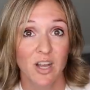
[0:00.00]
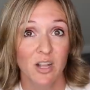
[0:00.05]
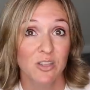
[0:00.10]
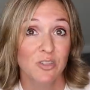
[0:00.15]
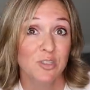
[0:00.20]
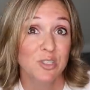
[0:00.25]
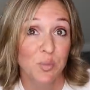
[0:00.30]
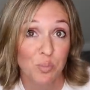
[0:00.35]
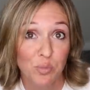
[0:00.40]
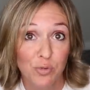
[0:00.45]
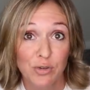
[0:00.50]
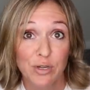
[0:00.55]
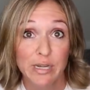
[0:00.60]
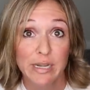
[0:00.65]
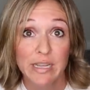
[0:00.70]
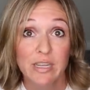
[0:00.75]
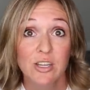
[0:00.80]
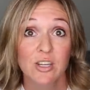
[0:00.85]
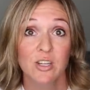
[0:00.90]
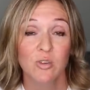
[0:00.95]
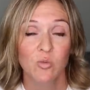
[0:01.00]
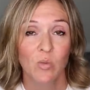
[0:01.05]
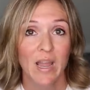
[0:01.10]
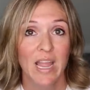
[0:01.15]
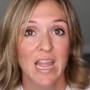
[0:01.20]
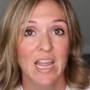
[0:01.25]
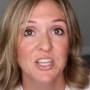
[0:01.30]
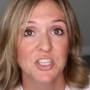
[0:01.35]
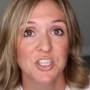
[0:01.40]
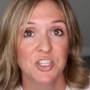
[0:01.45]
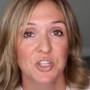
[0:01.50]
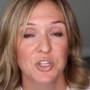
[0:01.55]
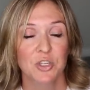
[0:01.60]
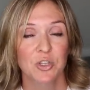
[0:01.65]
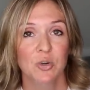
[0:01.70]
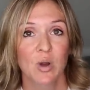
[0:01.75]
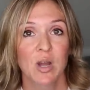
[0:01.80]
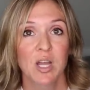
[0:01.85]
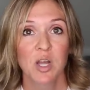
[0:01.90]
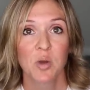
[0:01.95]
$1 is a pretty good way
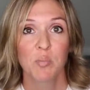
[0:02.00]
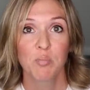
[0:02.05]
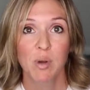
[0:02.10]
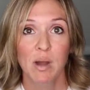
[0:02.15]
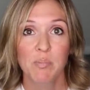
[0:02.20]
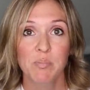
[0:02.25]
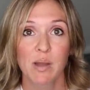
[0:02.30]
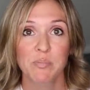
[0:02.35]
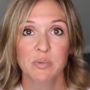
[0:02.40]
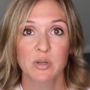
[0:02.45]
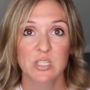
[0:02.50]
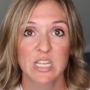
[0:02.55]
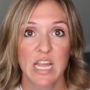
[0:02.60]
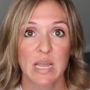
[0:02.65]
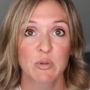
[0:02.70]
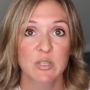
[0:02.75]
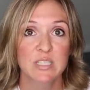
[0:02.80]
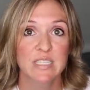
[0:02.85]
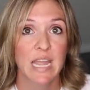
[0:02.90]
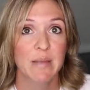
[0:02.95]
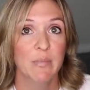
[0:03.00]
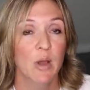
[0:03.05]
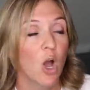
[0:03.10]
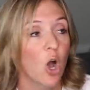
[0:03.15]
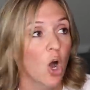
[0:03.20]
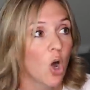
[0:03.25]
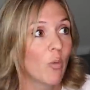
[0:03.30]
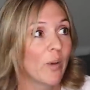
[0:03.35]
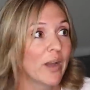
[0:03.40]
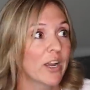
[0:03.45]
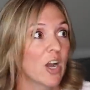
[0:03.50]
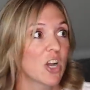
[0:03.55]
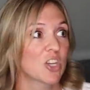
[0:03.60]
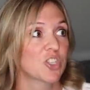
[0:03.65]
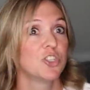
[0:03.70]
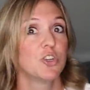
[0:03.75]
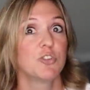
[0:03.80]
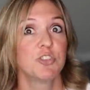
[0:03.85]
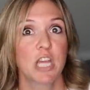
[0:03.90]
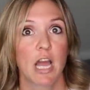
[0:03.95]
to bump up your tablescape. Oh my
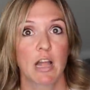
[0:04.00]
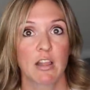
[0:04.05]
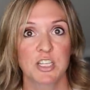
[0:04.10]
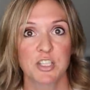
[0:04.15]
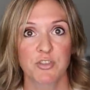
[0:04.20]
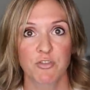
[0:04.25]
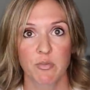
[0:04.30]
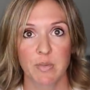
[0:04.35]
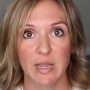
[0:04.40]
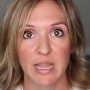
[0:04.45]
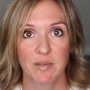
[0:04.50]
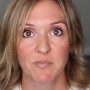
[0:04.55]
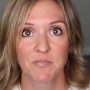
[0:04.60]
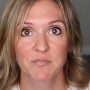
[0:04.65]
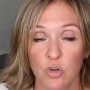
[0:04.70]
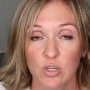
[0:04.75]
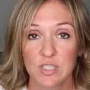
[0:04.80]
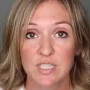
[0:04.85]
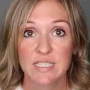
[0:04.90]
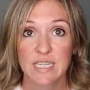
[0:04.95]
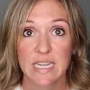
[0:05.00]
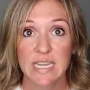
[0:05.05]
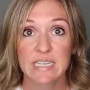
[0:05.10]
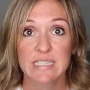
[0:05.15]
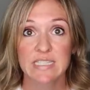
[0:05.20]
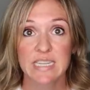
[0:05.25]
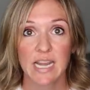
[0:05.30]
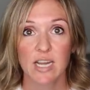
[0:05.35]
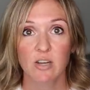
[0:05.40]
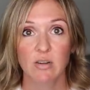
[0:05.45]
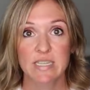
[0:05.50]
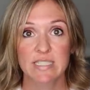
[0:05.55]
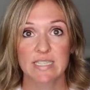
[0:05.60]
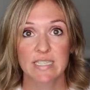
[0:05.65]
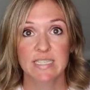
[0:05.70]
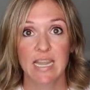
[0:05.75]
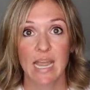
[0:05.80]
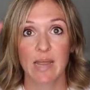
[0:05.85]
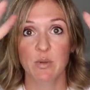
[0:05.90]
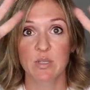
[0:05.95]
gosh, new challenge for me. Christine decorates
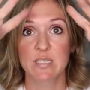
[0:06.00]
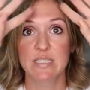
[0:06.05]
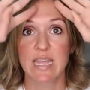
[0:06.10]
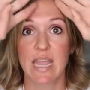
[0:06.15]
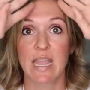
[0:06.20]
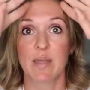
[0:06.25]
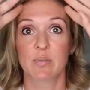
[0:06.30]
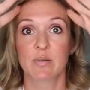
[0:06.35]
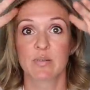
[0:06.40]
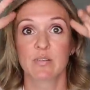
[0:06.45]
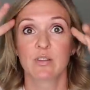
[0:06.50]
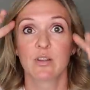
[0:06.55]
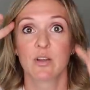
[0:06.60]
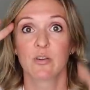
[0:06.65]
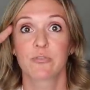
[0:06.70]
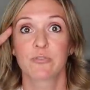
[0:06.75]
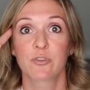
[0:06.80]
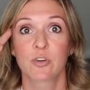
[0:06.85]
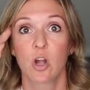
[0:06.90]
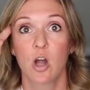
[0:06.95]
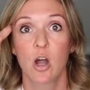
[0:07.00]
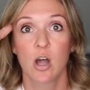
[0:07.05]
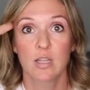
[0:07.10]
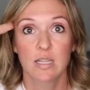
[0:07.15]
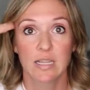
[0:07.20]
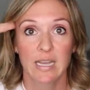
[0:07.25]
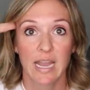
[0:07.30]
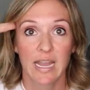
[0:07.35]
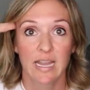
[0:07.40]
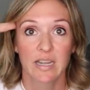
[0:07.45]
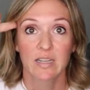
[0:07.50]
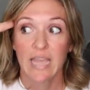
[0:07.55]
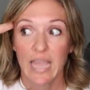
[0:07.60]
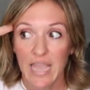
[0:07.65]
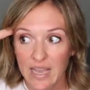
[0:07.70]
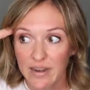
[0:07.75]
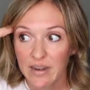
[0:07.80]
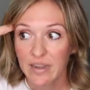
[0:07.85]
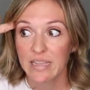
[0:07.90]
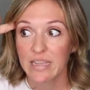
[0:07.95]
a tablescape for a holiday.
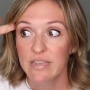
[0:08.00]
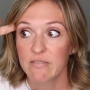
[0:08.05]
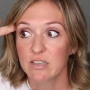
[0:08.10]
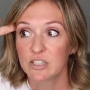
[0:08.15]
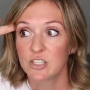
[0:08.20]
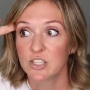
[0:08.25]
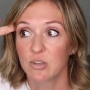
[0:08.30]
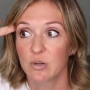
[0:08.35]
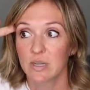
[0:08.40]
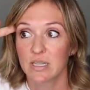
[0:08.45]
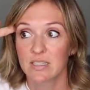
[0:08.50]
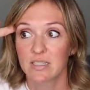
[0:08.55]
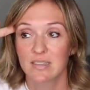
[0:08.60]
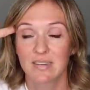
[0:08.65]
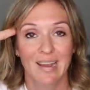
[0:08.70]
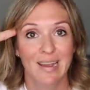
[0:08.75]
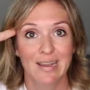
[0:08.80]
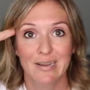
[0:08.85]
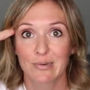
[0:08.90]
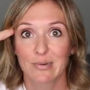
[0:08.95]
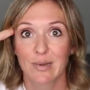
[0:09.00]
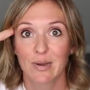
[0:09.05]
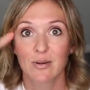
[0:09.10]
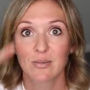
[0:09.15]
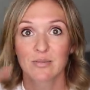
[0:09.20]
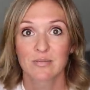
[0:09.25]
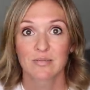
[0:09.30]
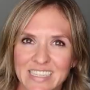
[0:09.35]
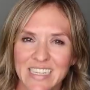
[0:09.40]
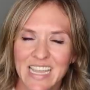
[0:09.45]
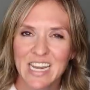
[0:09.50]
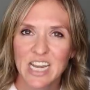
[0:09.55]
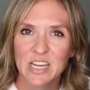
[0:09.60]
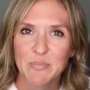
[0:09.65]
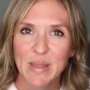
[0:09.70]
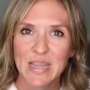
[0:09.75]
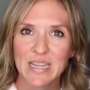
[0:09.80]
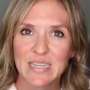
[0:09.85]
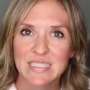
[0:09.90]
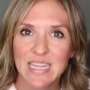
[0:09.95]
Can I even do it? I don't know. Can I
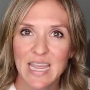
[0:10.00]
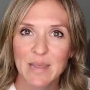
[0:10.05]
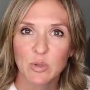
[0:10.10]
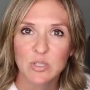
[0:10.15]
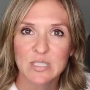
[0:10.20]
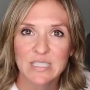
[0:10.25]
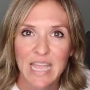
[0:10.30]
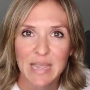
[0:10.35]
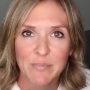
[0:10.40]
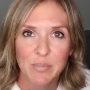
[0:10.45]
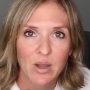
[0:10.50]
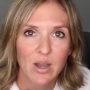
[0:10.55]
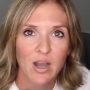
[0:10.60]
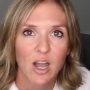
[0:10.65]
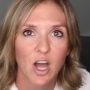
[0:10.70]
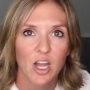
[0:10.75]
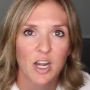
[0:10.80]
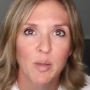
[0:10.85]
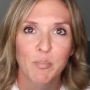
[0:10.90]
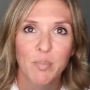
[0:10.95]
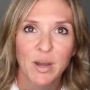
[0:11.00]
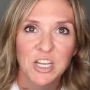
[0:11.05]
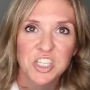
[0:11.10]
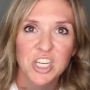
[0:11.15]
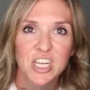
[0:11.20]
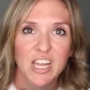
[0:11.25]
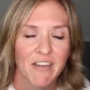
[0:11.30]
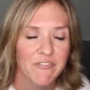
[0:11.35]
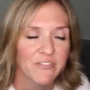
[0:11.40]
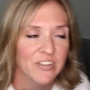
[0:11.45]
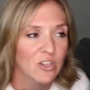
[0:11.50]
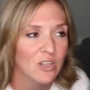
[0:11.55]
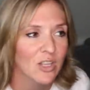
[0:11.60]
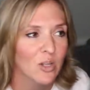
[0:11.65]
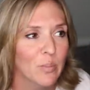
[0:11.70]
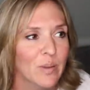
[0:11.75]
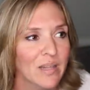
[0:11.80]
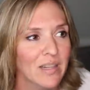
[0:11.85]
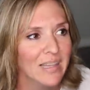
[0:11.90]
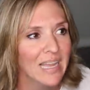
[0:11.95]
make a tablescape on a budget? I feel a
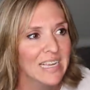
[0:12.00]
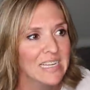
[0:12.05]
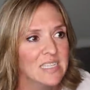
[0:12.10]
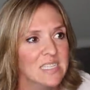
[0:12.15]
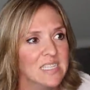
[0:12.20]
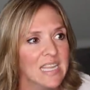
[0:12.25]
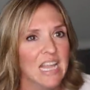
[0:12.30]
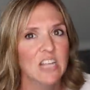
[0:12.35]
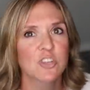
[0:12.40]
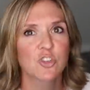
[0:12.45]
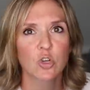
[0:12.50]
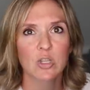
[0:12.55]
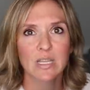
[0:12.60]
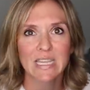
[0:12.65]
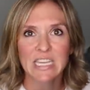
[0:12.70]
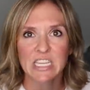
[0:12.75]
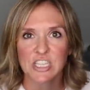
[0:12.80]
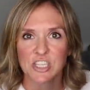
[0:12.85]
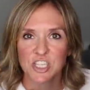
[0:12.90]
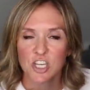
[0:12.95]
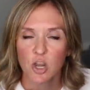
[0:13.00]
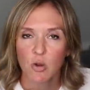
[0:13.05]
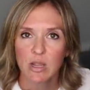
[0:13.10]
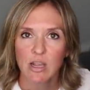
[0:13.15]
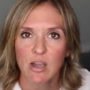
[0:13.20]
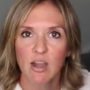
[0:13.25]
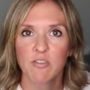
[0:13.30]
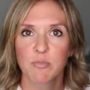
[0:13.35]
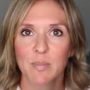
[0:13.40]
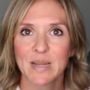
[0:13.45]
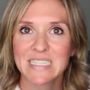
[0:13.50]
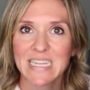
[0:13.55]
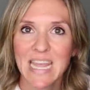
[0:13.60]
little bit like Sandra Lee showing off my